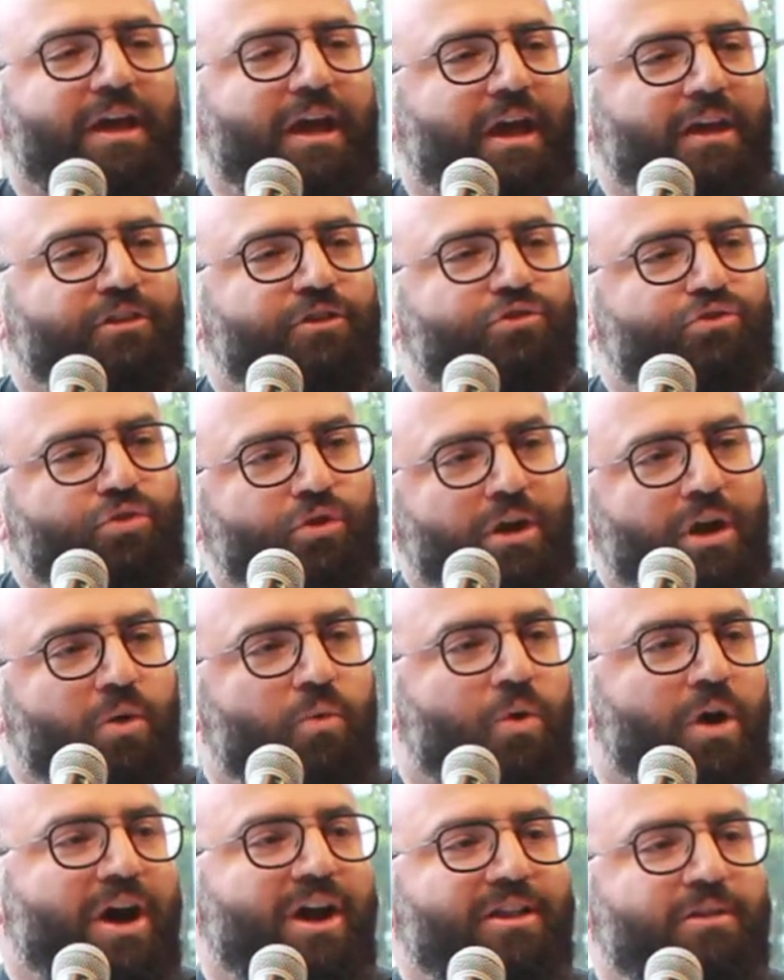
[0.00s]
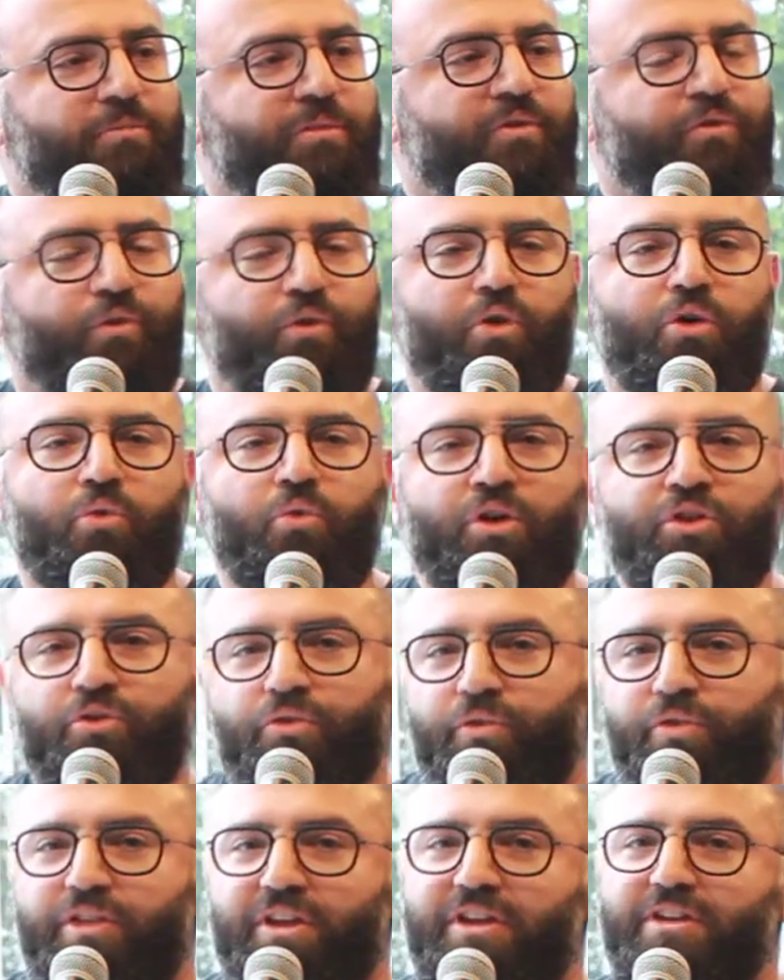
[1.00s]
and it took a while before one
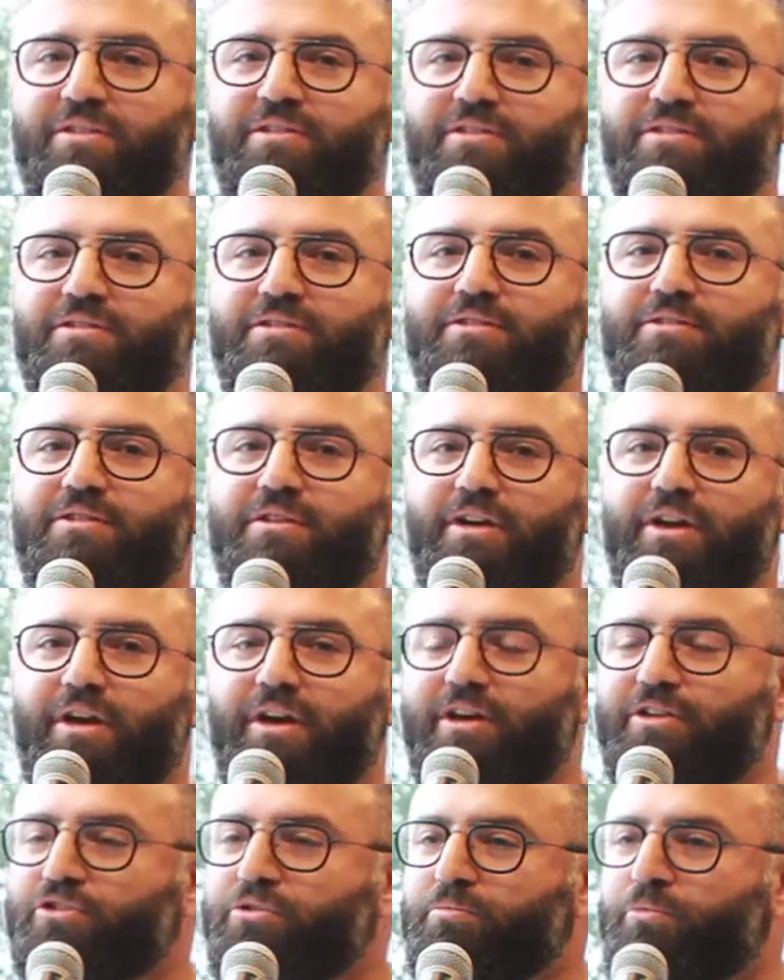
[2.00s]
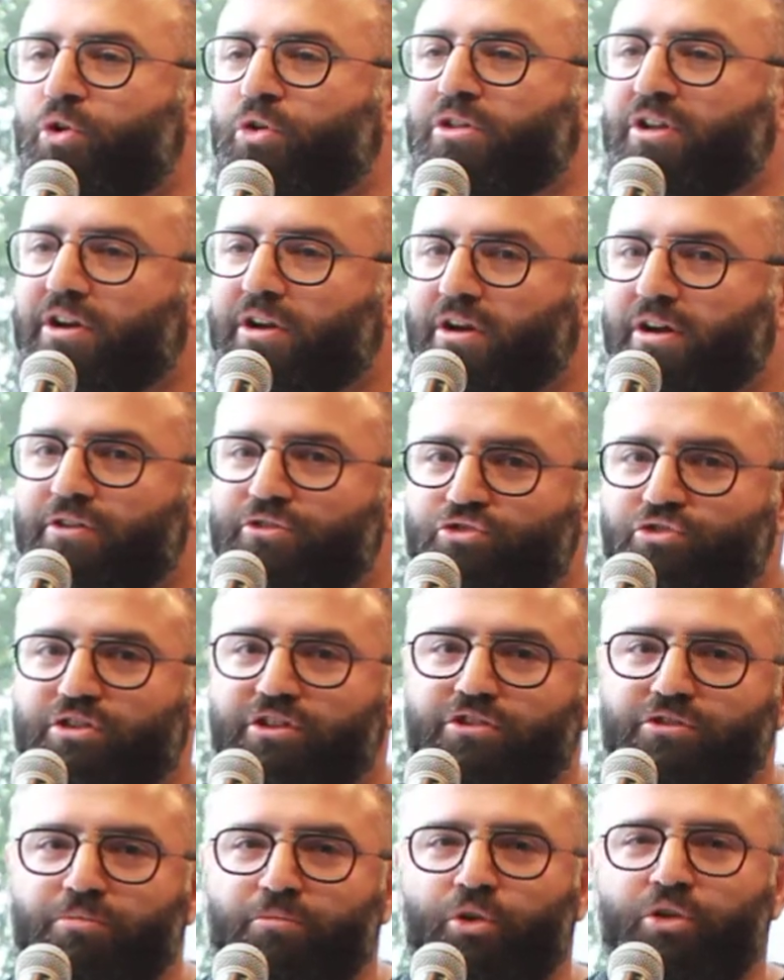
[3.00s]
of these smaller
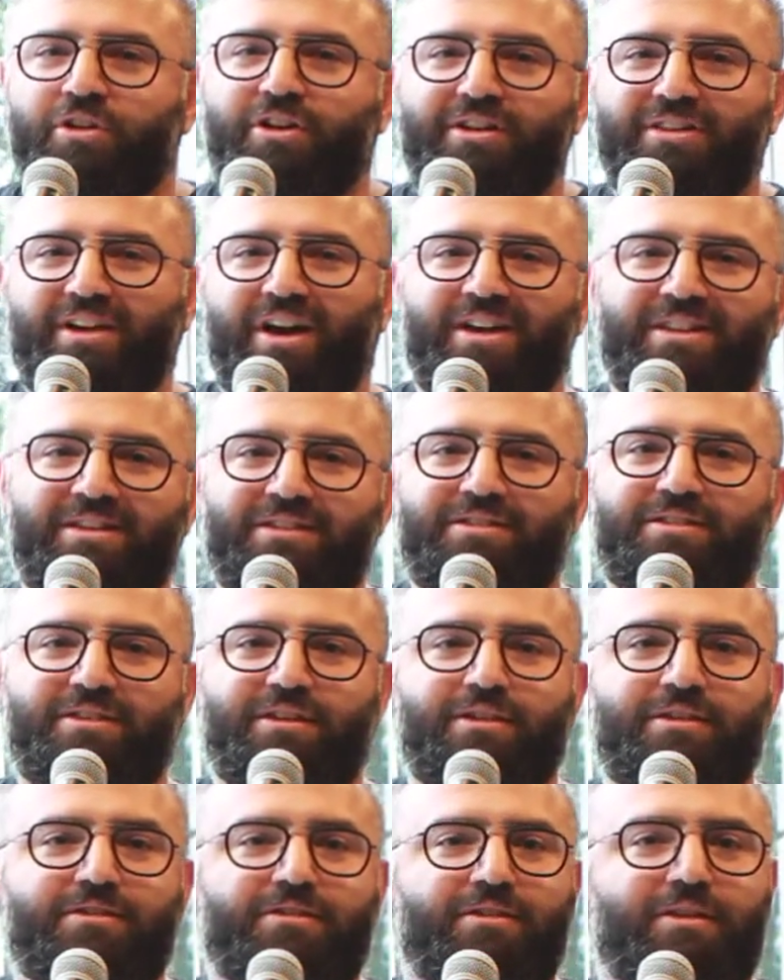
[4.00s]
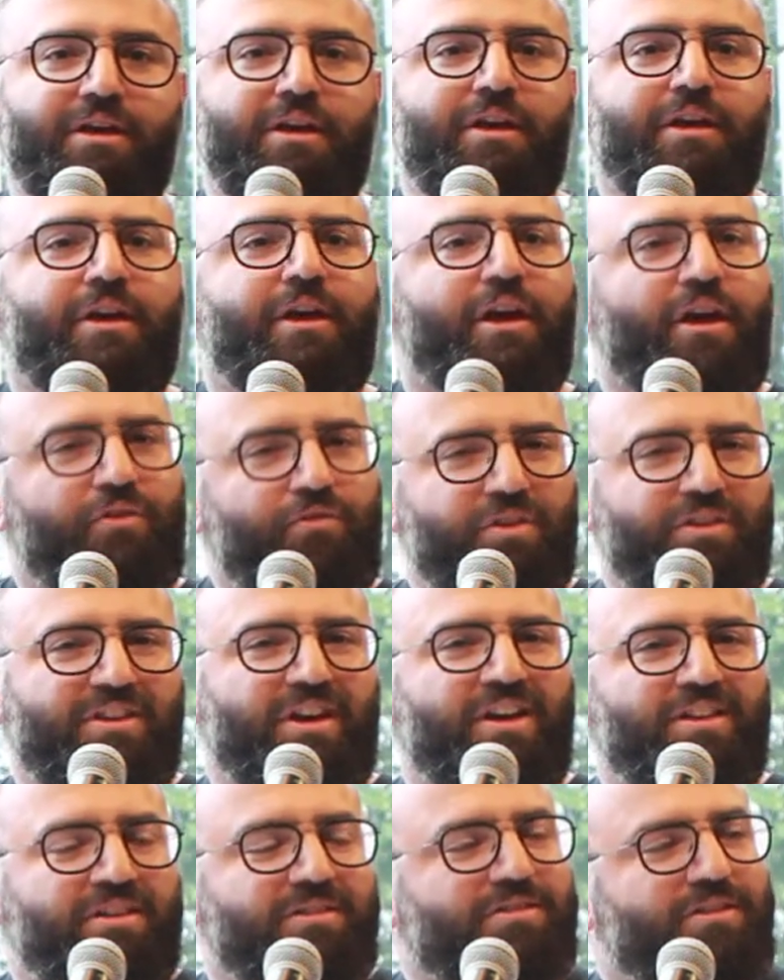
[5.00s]
countries, smaller dynasties, every
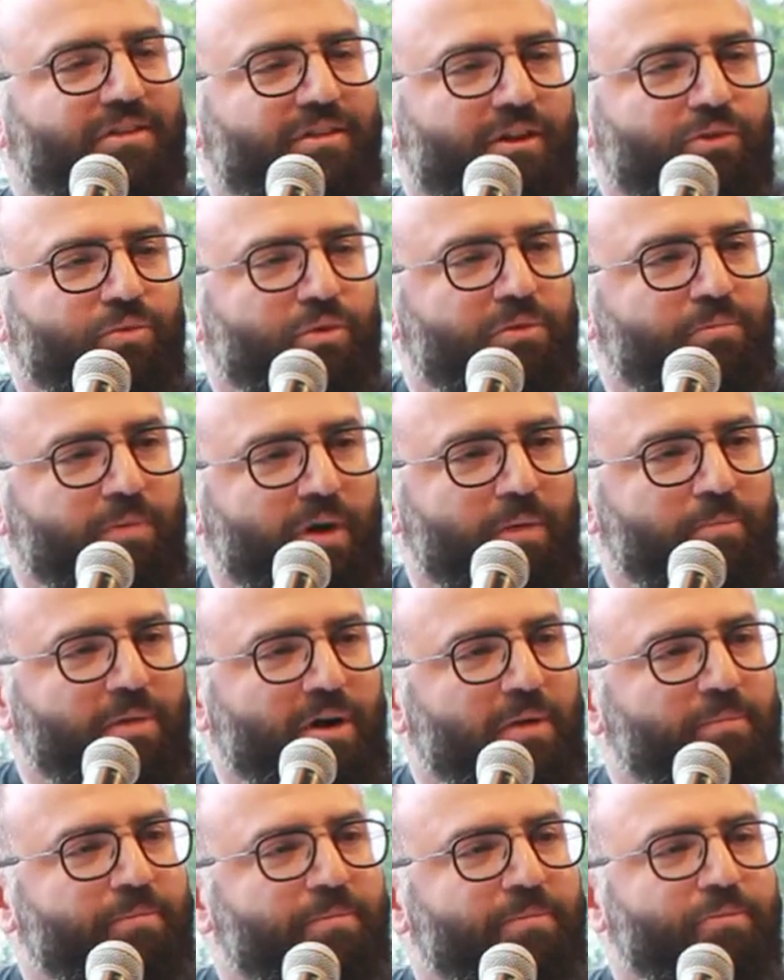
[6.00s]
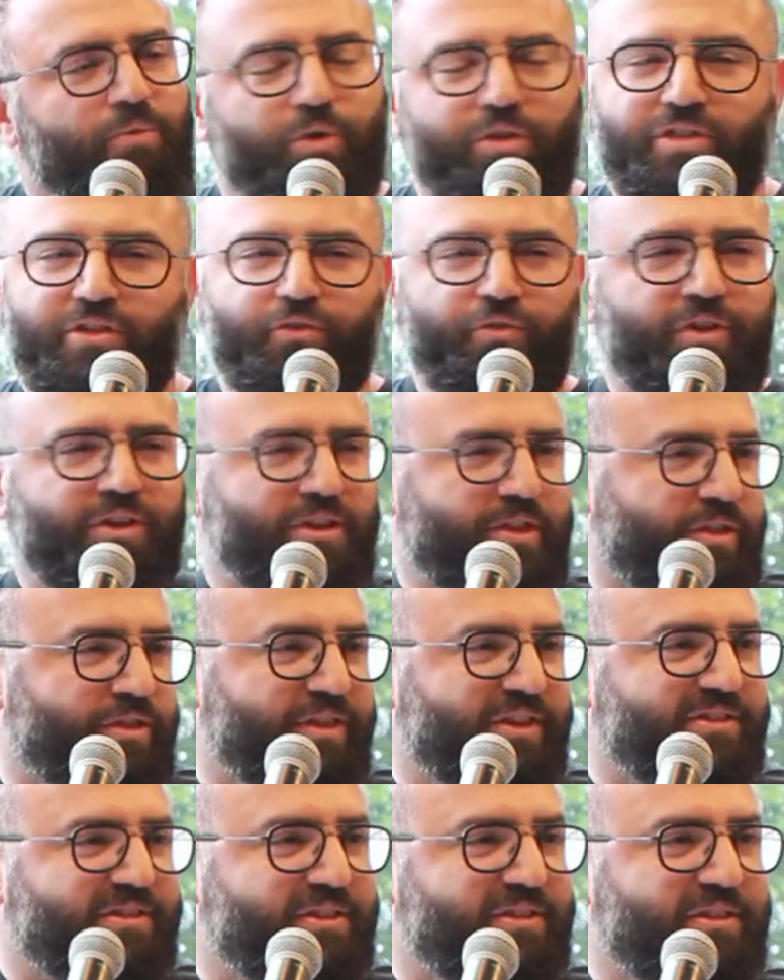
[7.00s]
dynasty that would pop up with different
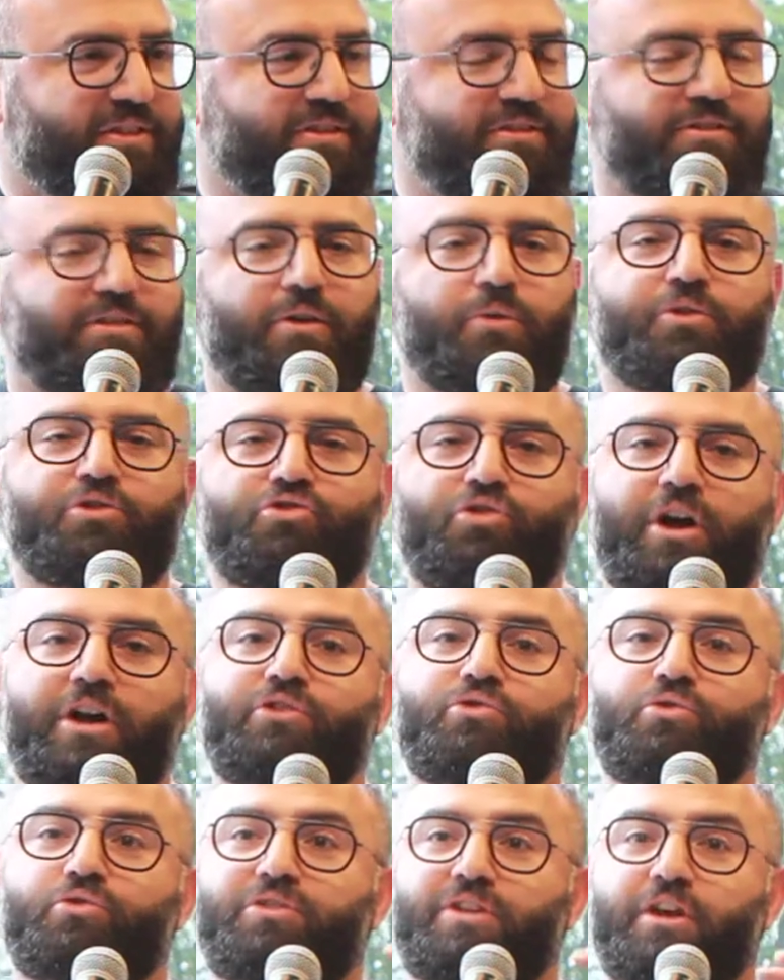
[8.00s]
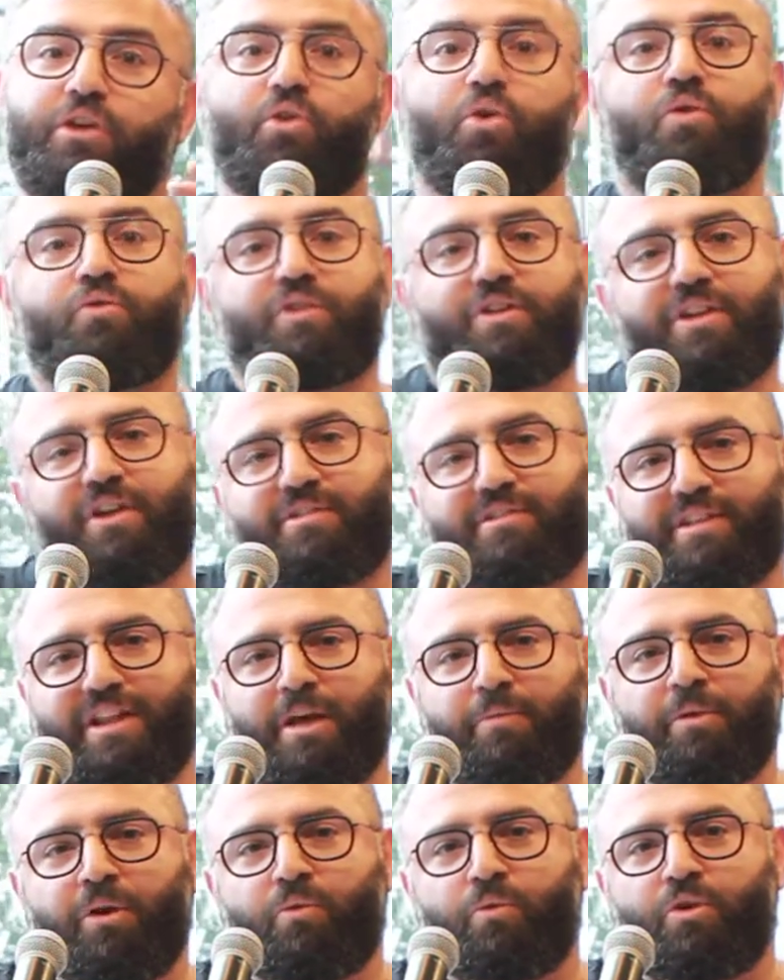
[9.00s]
ethnicities, they would try to take over the
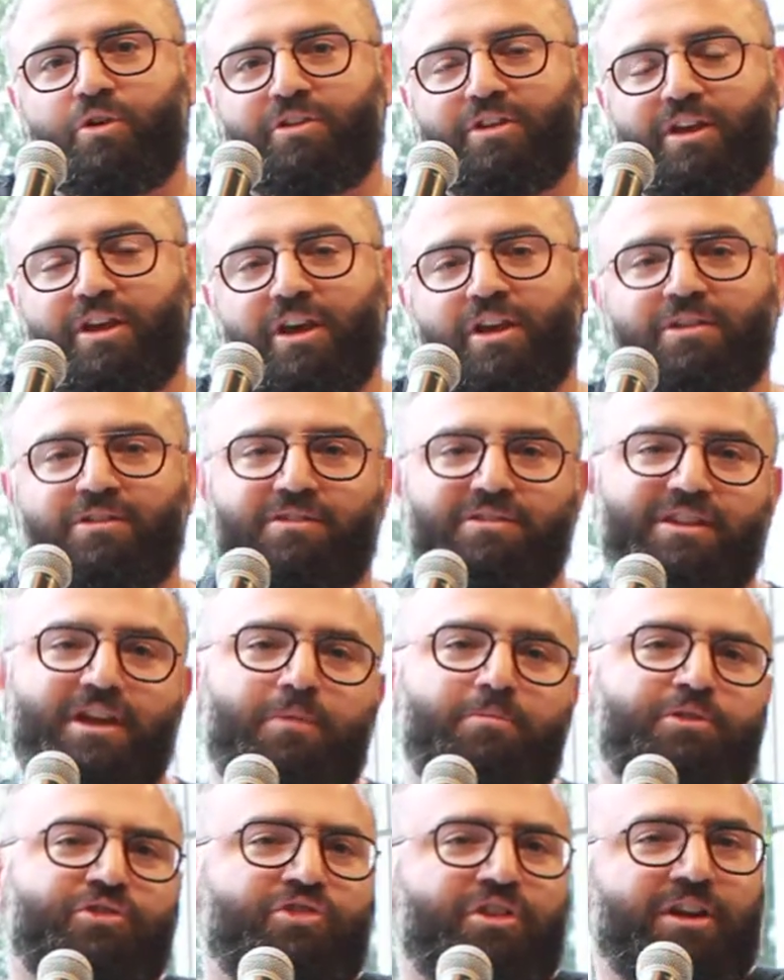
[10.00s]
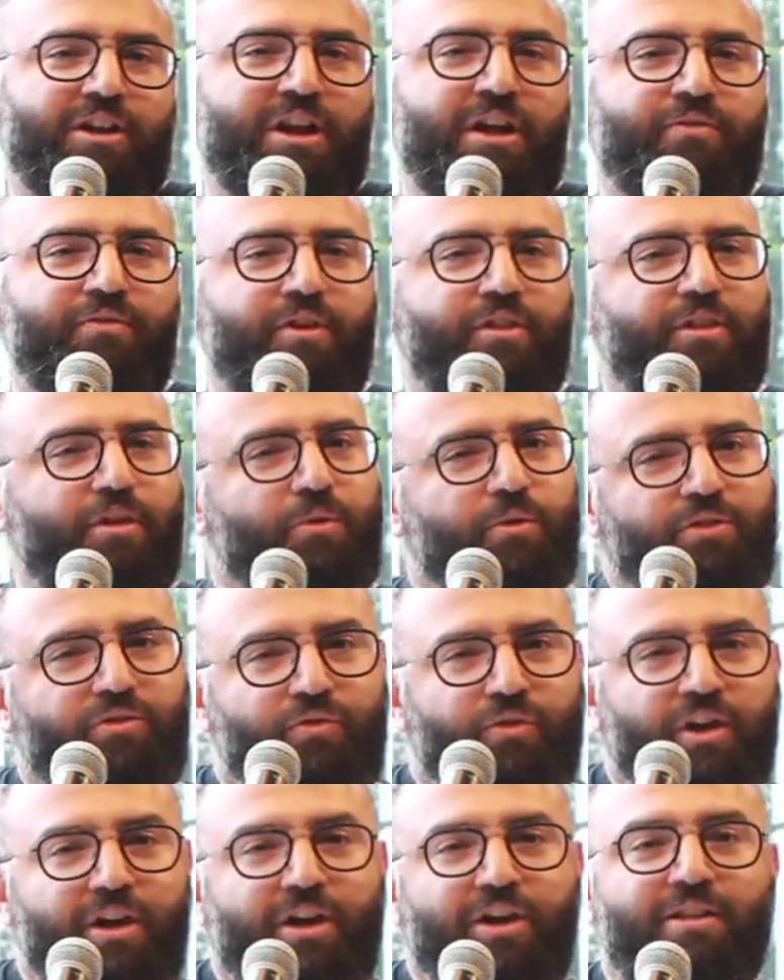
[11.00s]
Islamic world again, establish Khilafa, they would
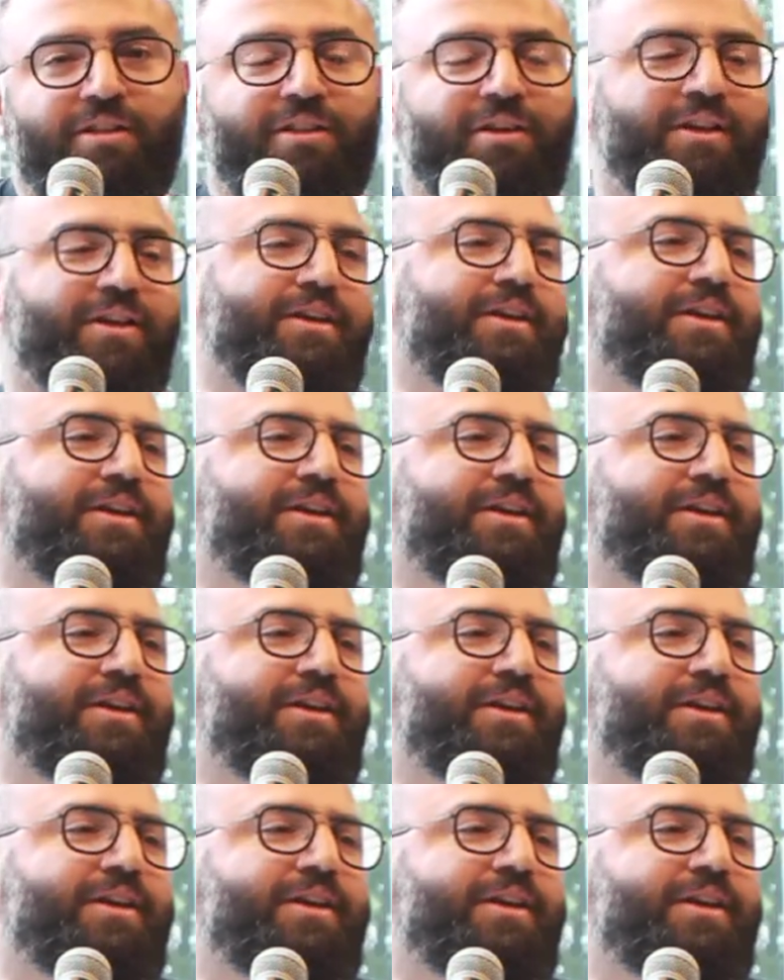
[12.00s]
fail.